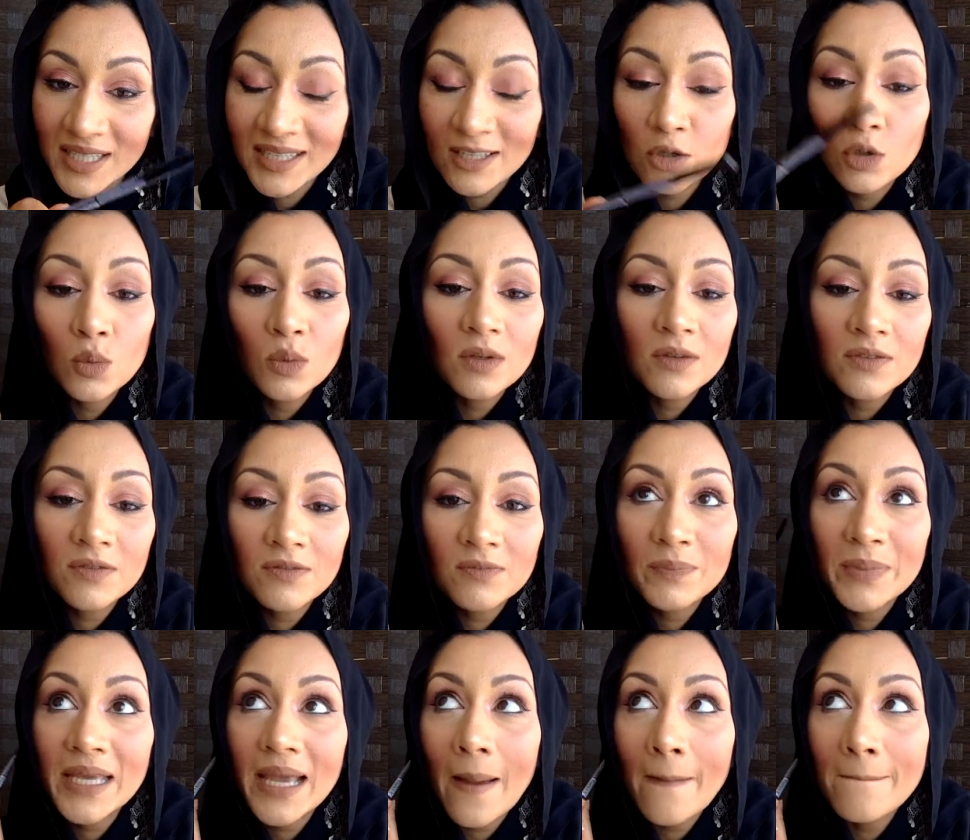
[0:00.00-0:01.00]
it. You will
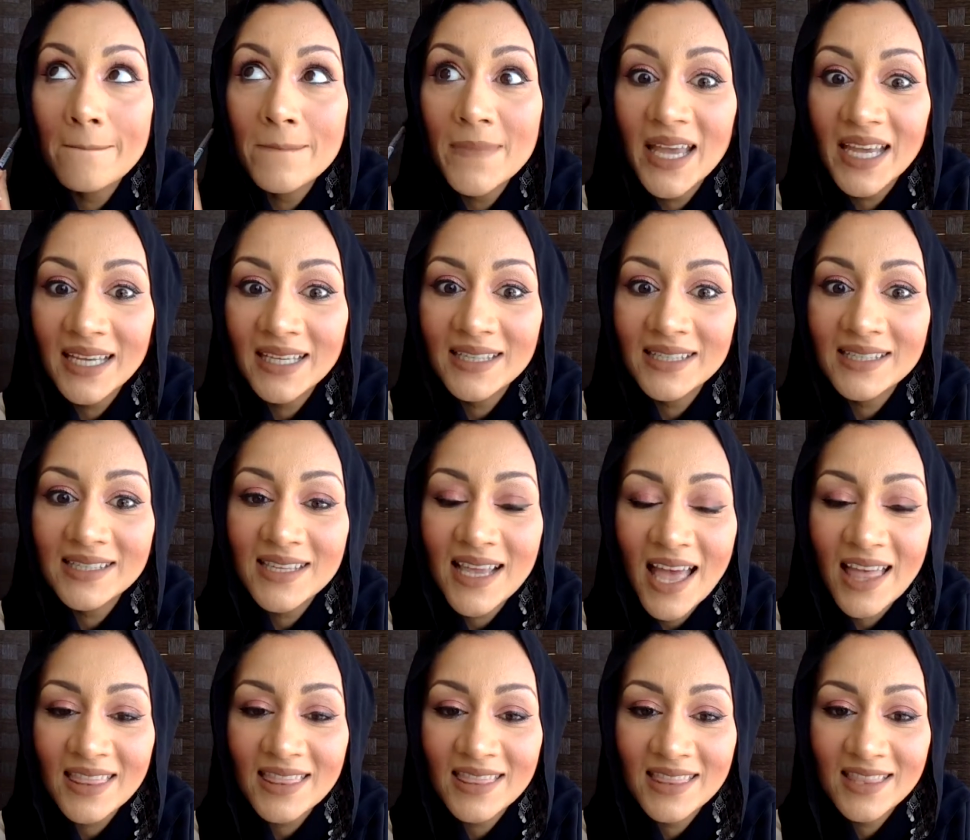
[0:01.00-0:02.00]
be amazed
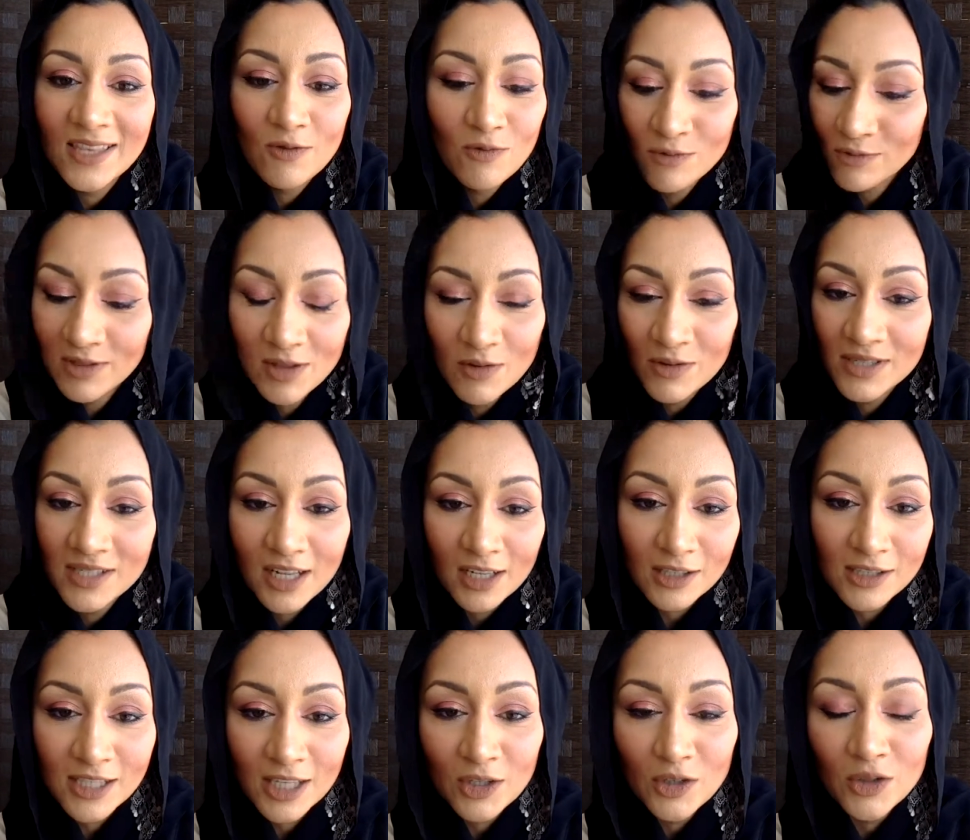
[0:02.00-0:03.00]
at the
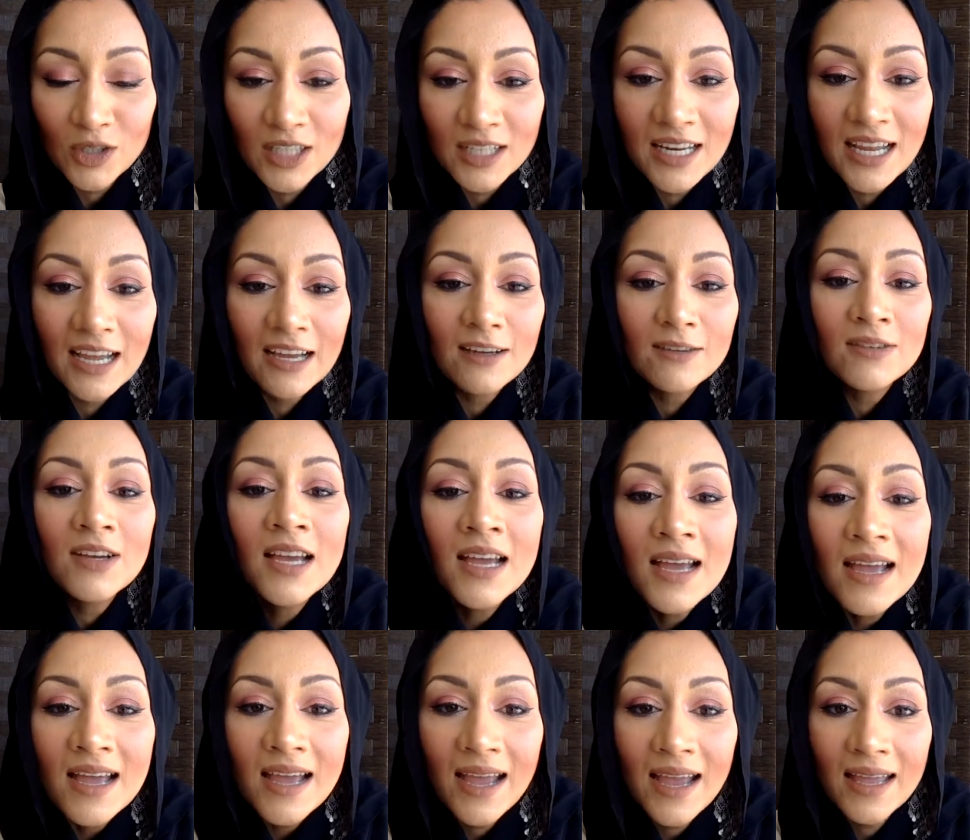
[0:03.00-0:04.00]
results that you can have
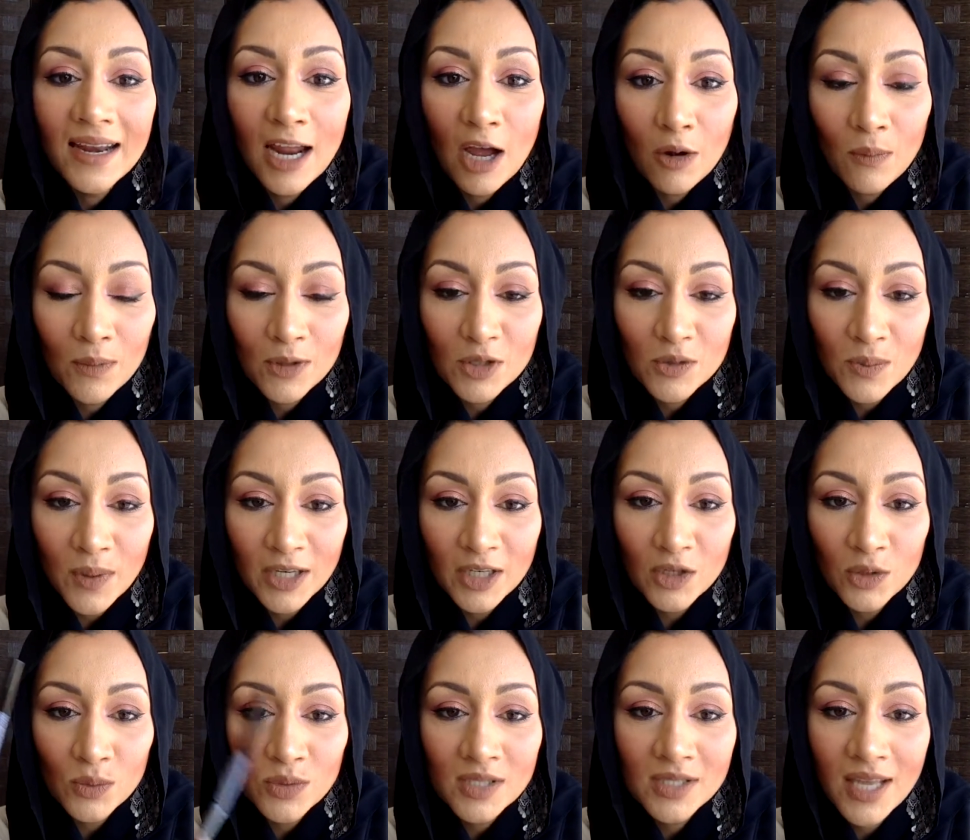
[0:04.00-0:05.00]
and how much money
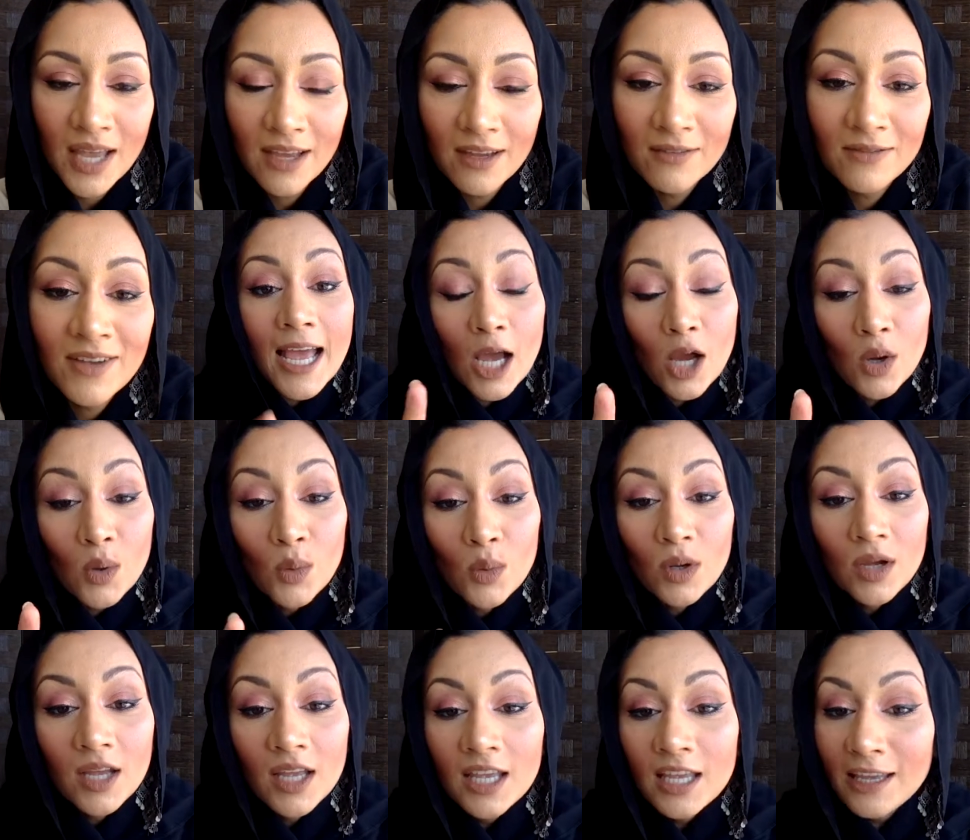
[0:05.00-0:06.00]
you save. Now,
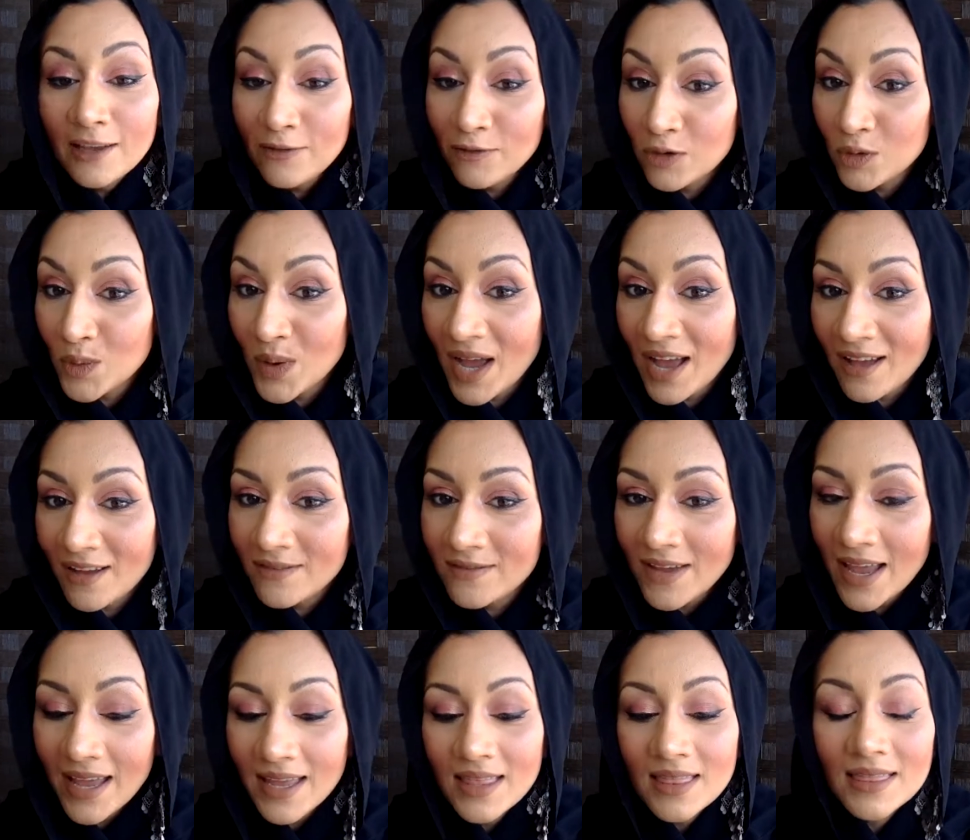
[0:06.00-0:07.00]
if you have
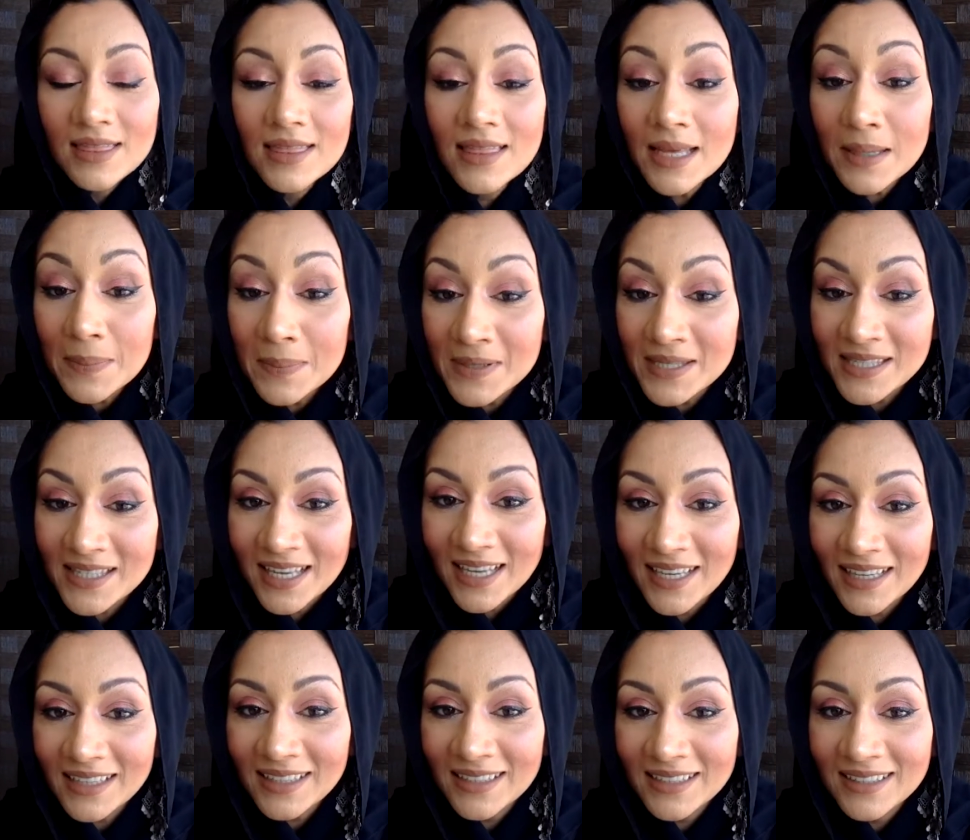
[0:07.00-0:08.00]
a
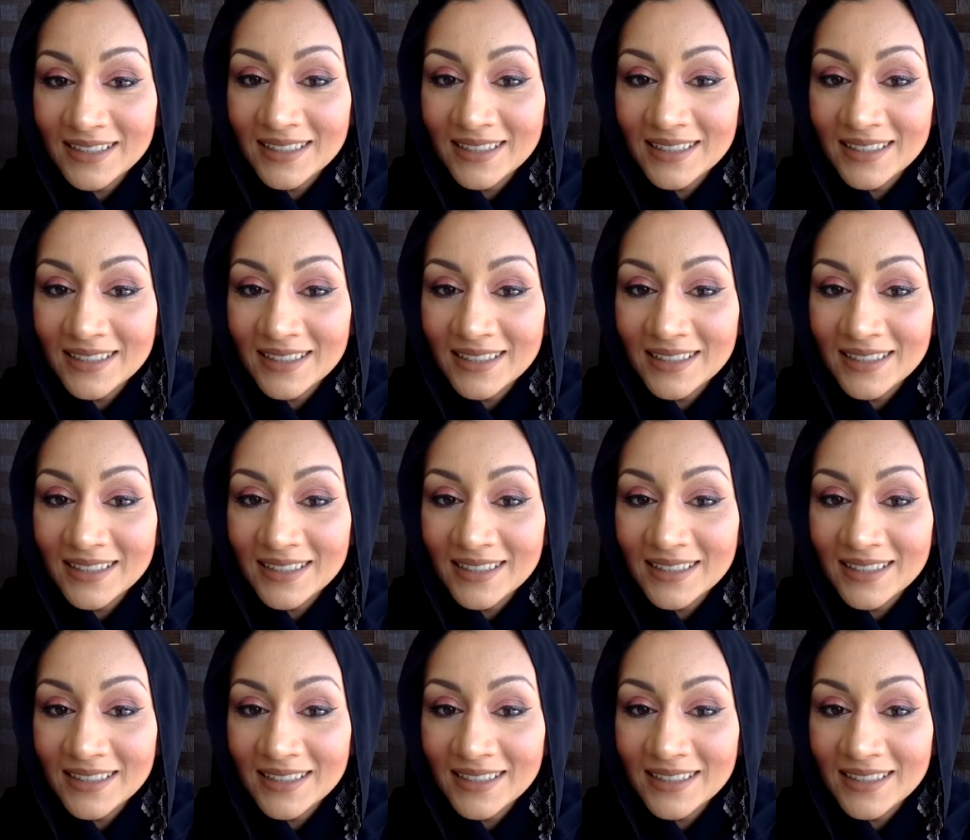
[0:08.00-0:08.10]
lipstick,